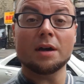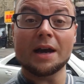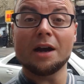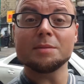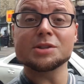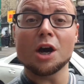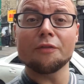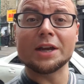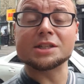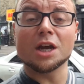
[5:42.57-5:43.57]
Okay, I'm
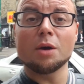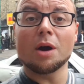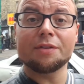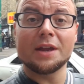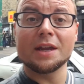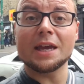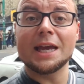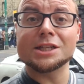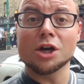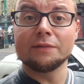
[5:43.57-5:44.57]
starving, so I think
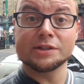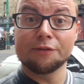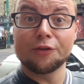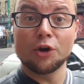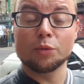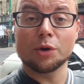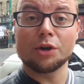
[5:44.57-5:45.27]
it's time for food,